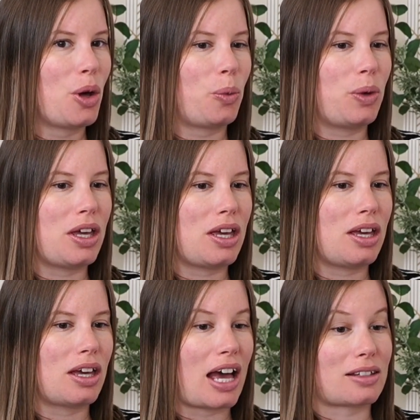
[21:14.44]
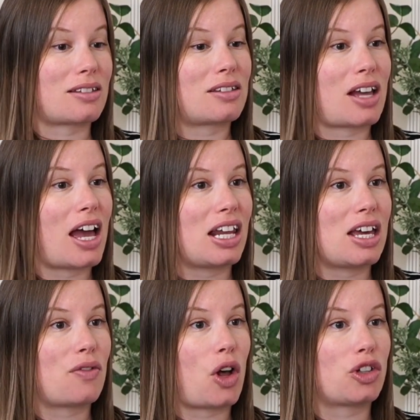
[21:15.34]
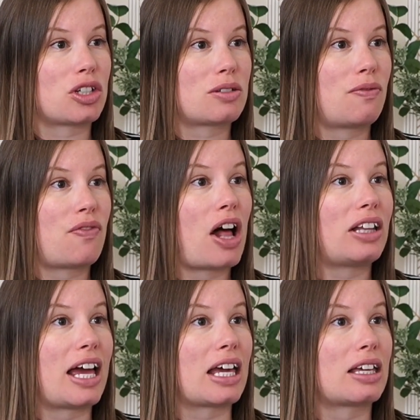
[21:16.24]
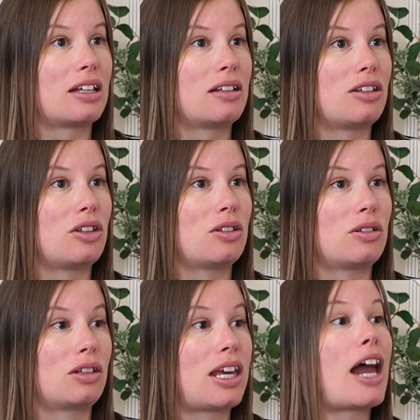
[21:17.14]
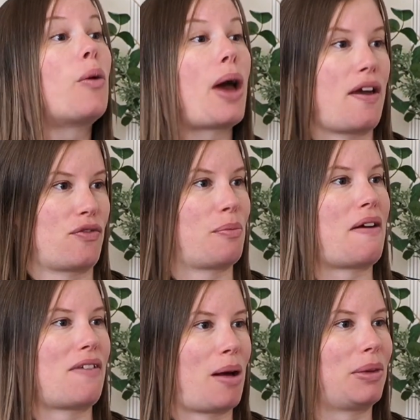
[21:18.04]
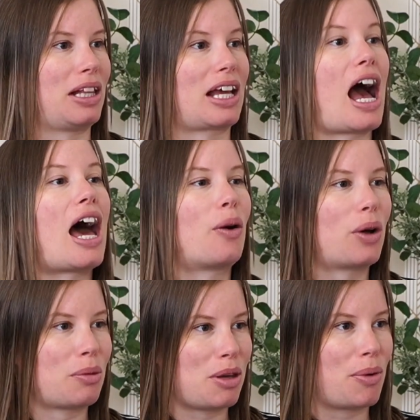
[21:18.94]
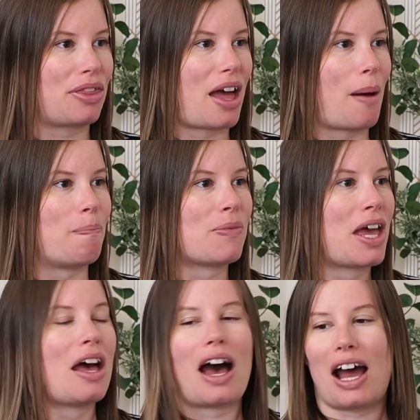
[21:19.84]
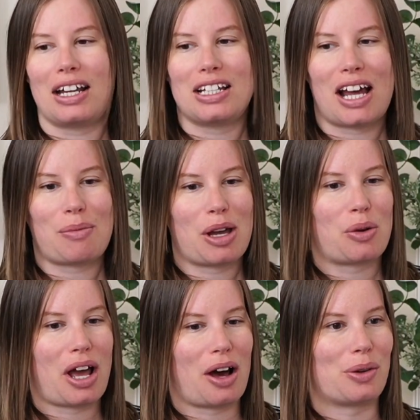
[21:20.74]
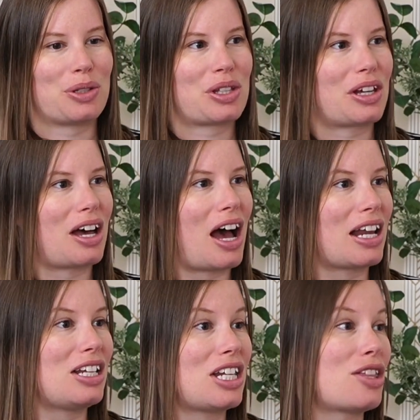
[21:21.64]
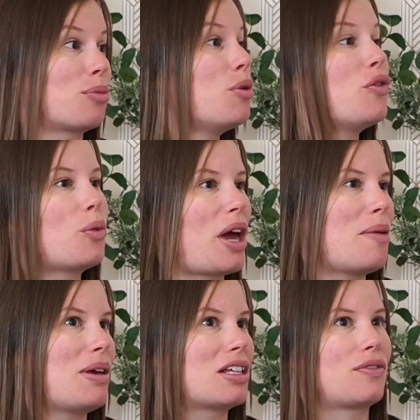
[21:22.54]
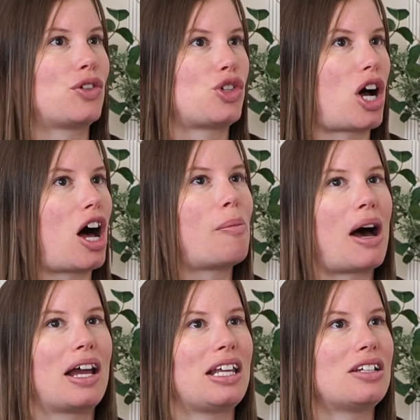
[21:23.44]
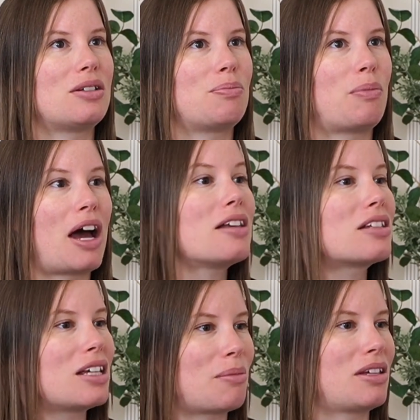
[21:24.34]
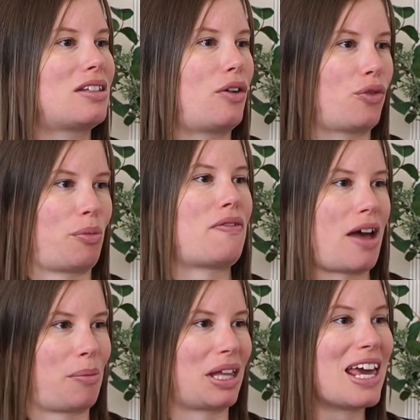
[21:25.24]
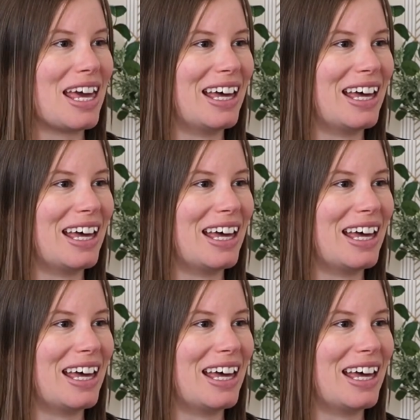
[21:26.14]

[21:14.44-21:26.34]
we as a society have all just felt like, get away from my family. Like, I don't want to be with them. I need to have my own house. I need to either move away because of a job. I need to isolate myself from my family.